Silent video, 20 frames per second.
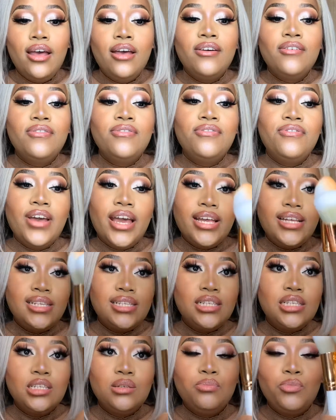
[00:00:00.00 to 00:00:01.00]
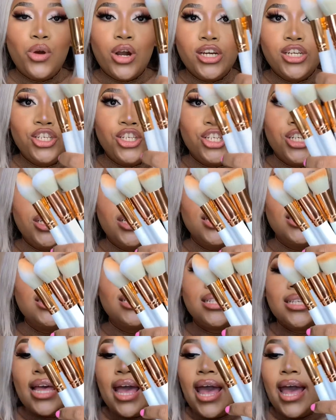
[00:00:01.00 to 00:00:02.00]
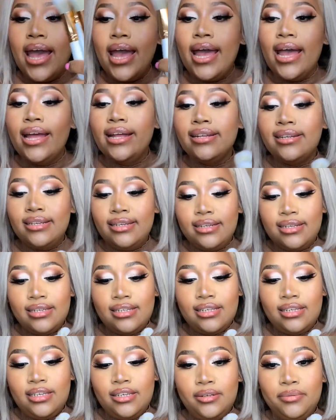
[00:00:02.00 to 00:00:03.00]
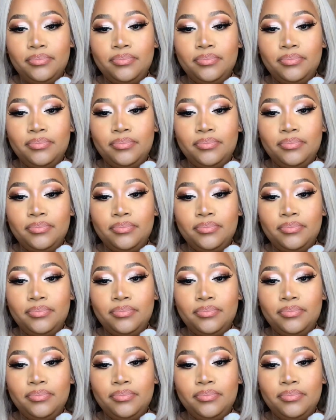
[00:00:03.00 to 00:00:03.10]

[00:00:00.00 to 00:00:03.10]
face brushes and